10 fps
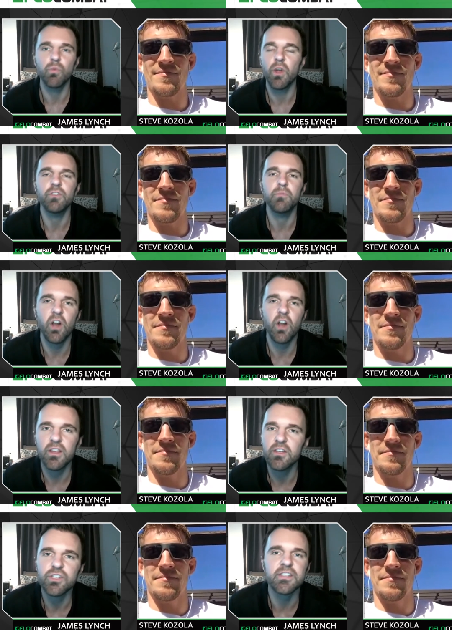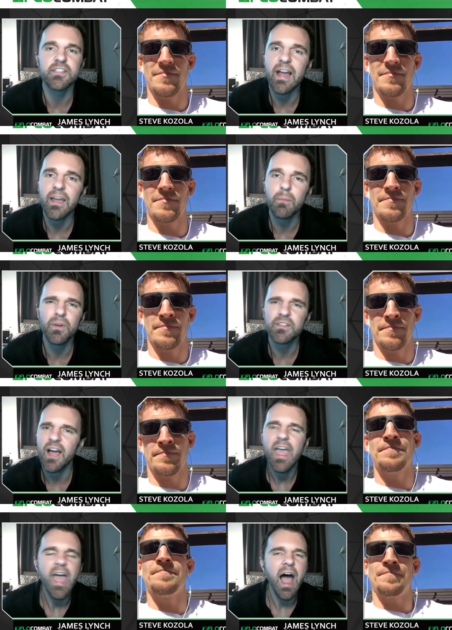Speaker 1: the run you've been on in just a second. But
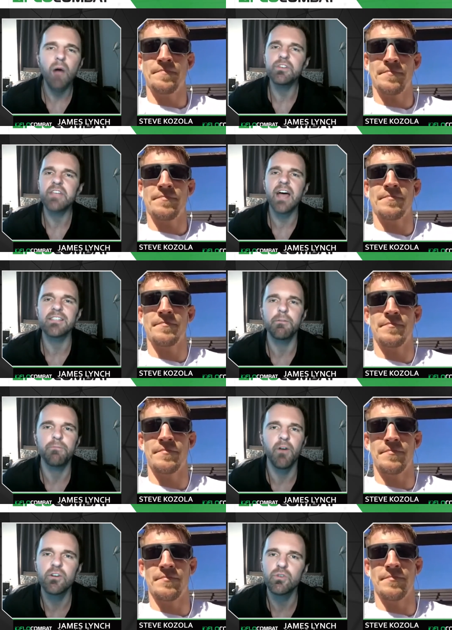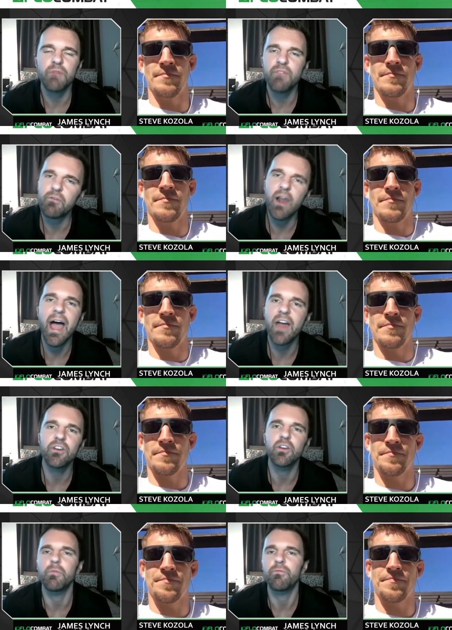I always ask fighters who I've never had
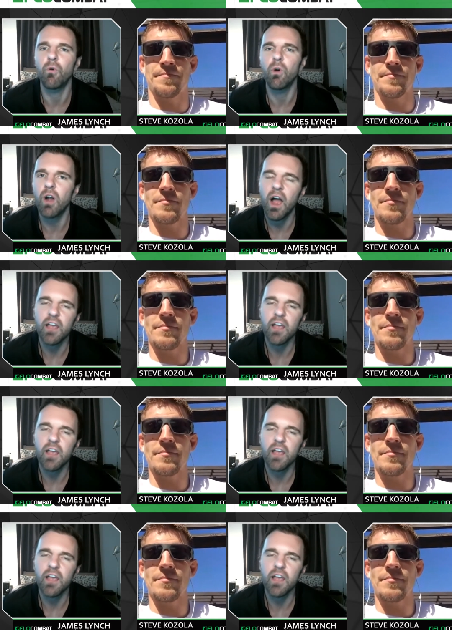on here before,